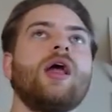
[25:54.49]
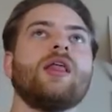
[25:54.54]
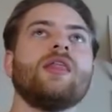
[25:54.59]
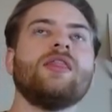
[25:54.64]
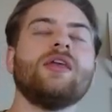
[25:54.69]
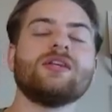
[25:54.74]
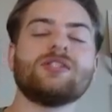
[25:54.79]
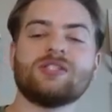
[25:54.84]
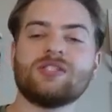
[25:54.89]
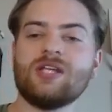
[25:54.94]

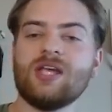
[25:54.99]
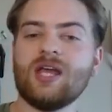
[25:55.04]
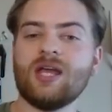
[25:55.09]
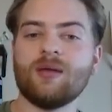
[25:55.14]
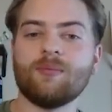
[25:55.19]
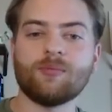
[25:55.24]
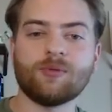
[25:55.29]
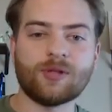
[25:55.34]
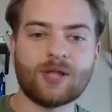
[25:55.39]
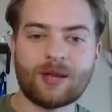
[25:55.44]
This
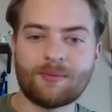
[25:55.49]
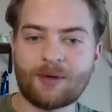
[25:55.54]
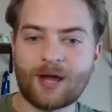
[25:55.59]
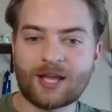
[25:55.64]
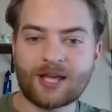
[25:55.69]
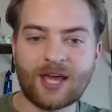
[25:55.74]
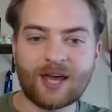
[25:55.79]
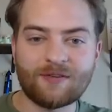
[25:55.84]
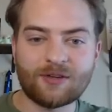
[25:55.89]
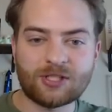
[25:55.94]
team, led
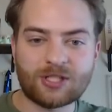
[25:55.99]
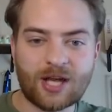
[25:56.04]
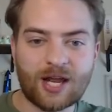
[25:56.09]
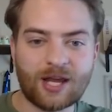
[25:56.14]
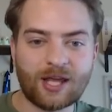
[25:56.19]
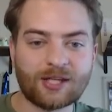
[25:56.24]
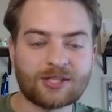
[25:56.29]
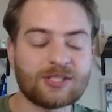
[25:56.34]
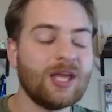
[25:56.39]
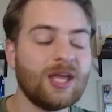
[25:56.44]
by Kevin
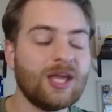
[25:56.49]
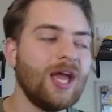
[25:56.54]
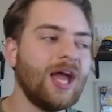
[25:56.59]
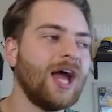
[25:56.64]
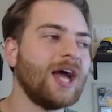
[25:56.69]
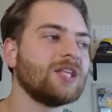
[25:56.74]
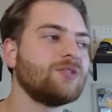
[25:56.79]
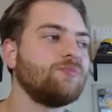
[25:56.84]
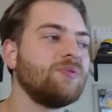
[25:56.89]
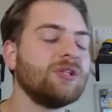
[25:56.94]
Jennings,
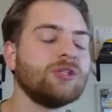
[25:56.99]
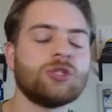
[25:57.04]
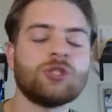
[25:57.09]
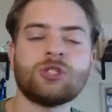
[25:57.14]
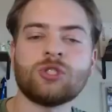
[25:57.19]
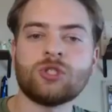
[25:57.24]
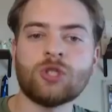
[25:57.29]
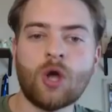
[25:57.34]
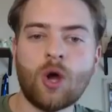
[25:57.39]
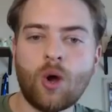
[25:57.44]
has been
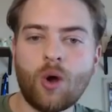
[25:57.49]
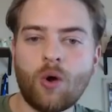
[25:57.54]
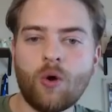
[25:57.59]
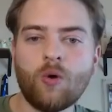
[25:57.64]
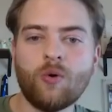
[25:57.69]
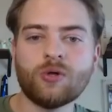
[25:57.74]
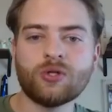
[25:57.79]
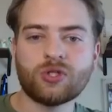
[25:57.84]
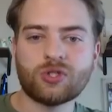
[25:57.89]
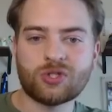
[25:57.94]

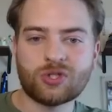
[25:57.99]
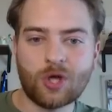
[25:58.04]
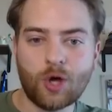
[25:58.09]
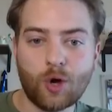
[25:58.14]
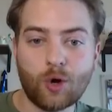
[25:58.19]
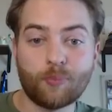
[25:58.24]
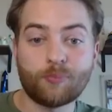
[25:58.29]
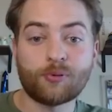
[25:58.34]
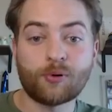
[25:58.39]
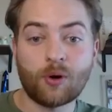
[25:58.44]
so
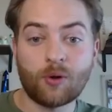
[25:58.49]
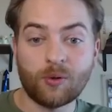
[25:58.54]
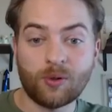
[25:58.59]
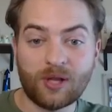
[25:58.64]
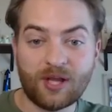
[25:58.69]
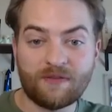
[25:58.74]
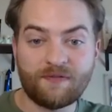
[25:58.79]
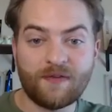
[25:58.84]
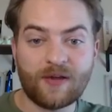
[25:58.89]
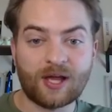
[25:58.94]

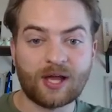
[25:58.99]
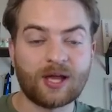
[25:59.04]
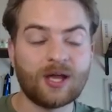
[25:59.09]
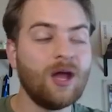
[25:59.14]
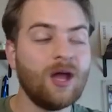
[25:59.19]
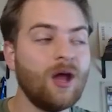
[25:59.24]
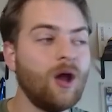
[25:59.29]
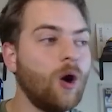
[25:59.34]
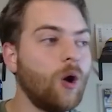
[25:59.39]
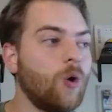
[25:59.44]
prolific
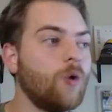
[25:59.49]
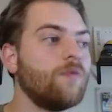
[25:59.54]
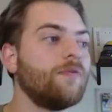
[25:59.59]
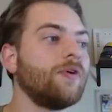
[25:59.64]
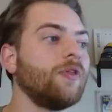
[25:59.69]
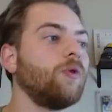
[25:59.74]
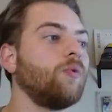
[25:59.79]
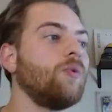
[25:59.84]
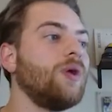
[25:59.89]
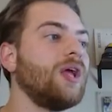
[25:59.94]
over
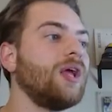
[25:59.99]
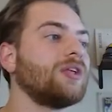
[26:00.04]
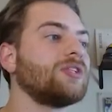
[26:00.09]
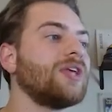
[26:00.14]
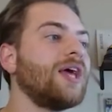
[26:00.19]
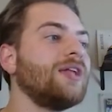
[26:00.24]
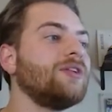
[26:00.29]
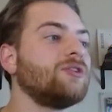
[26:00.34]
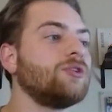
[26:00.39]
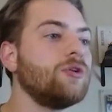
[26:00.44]
the weeks,
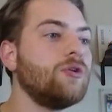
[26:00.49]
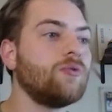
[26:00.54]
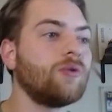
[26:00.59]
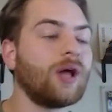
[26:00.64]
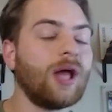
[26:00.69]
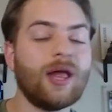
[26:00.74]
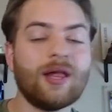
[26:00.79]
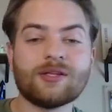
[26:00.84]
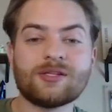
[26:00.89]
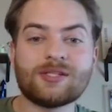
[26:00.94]
and Duke,
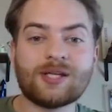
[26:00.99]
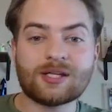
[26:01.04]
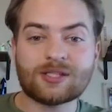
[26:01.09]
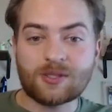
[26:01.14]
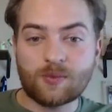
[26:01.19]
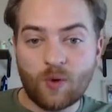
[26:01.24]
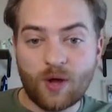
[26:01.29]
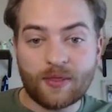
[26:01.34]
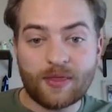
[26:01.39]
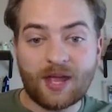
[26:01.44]

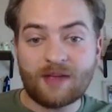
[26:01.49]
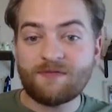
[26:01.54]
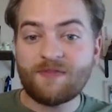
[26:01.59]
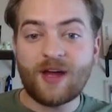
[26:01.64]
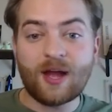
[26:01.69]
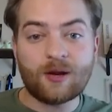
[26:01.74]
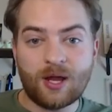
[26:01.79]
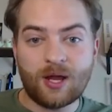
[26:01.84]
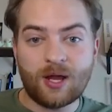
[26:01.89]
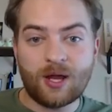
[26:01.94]
6-1. They
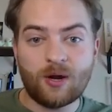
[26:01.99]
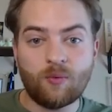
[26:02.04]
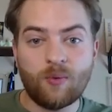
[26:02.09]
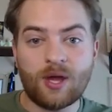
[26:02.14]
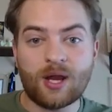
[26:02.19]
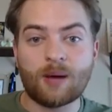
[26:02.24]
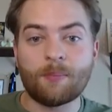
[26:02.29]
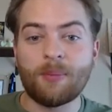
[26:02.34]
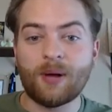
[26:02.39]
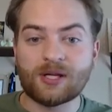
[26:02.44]
found a way to
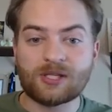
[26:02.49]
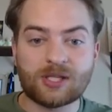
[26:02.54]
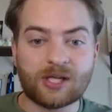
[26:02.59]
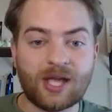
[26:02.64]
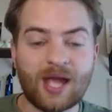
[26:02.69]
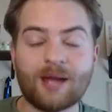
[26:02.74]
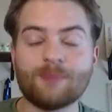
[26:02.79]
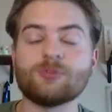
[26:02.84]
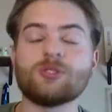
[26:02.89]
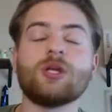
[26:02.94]
win a bunch of
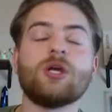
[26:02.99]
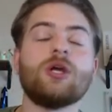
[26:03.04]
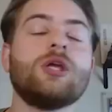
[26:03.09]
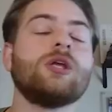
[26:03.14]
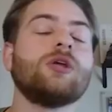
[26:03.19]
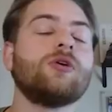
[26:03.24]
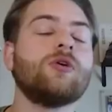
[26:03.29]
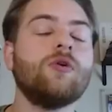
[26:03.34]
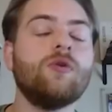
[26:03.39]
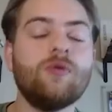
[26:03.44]
games.
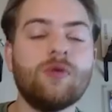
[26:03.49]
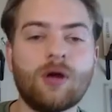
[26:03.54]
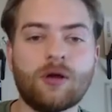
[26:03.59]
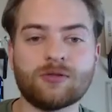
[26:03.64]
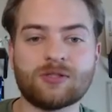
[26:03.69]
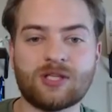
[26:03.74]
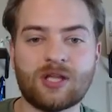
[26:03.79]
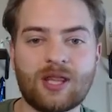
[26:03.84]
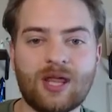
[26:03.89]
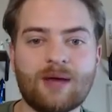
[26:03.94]

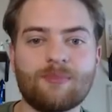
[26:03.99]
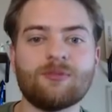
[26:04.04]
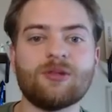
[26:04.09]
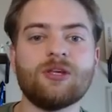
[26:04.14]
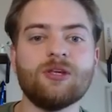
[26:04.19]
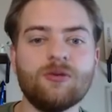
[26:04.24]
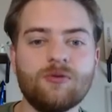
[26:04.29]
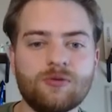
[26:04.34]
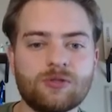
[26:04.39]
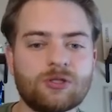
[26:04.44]
Kudos to them,
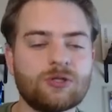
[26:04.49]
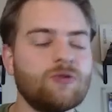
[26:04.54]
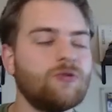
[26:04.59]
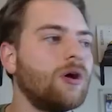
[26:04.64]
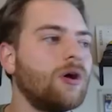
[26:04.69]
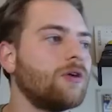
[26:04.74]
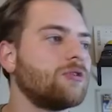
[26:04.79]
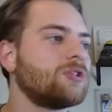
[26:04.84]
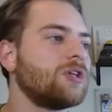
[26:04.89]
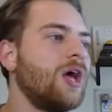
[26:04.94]
huge
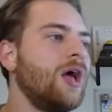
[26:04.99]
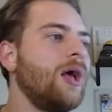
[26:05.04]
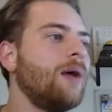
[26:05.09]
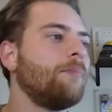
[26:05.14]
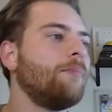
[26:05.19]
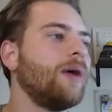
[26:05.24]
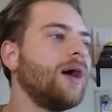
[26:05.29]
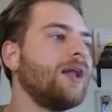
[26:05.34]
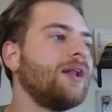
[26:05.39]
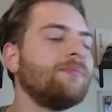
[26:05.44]
kudos,
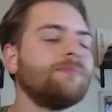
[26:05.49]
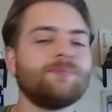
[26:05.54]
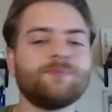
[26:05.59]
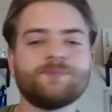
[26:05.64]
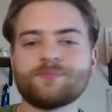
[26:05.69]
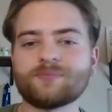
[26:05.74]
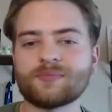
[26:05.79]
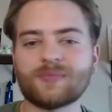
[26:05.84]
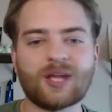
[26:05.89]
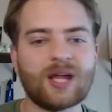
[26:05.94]
but
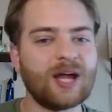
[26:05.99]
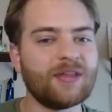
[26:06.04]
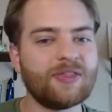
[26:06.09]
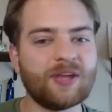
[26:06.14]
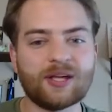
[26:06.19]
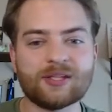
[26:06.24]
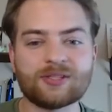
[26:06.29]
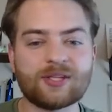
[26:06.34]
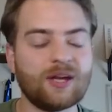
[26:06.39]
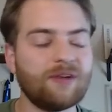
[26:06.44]
I
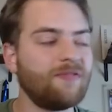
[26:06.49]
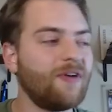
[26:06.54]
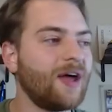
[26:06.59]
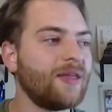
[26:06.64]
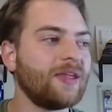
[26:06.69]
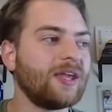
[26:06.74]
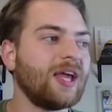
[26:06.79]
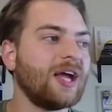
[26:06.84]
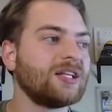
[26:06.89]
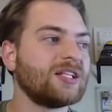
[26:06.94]
think it's going to
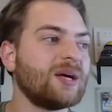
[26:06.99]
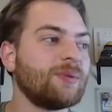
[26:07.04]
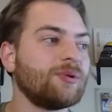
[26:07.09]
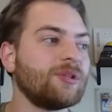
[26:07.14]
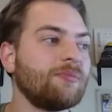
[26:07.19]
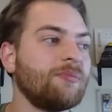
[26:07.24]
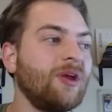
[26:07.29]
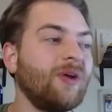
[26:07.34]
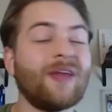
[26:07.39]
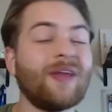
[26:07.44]
finally catch up with
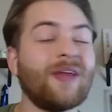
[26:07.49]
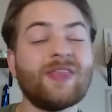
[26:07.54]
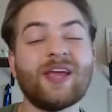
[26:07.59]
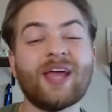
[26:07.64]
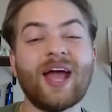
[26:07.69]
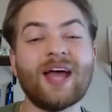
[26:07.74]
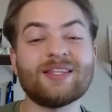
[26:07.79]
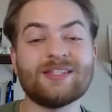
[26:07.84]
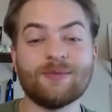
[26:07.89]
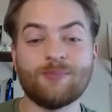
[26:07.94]
them here. I think
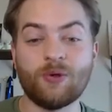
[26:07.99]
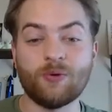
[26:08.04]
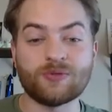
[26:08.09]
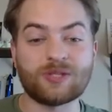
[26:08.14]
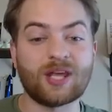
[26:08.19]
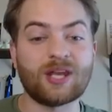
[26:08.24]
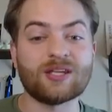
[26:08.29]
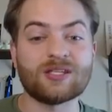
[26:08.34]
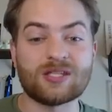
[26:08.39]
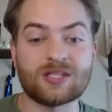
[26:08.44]
SMU is
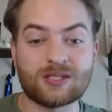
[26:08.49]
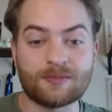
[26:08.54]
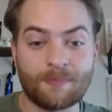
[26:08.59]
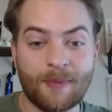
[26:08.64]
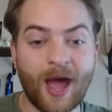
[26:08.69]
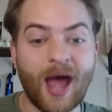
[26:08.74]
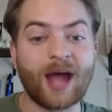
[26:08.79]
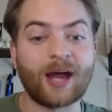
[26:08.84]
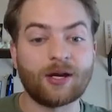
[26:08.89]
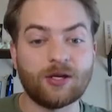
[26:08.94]
going to
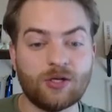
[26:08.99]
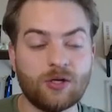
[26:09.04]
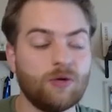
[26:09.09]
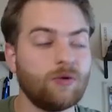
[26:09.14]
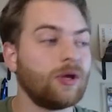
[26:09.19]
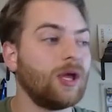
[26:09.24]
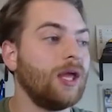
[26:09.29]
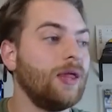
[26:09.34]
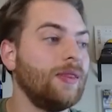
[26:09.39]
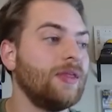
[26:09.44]
smack
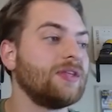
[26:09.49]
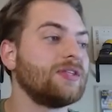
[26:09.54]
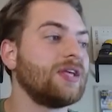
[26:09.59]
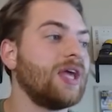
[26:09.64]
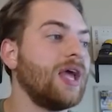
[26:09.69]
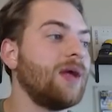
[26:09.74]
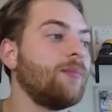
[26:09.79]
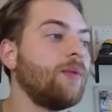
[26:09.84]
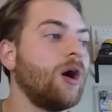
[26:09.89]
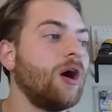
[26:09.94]
Duke in this
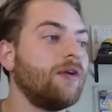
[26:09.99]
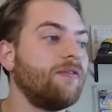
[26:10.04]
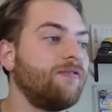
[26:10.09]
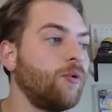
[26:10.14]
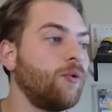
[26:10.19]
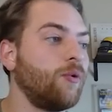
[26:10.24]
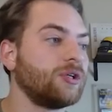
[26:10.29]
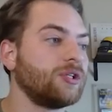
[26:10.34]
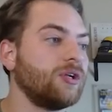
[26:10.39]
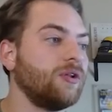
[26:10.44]
game,
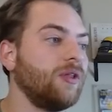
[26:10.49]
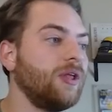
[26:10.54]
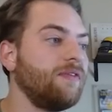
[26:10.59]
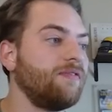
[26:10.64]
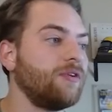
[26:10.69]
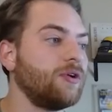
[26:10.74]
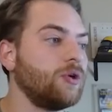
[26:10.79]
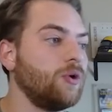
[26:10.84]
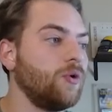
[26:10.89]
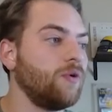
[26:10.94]
unfortunately
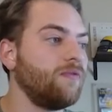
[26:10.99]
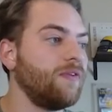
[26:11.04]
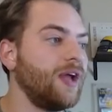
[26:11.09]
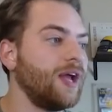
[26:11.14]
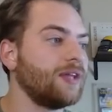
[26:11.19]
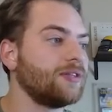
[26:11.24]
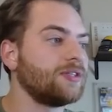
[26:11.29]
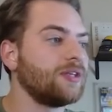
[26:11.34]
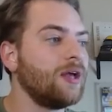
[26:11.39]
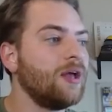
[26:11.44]
for Duke
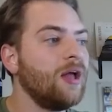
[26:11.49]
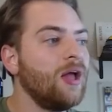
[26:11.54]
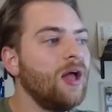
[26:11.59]
fans.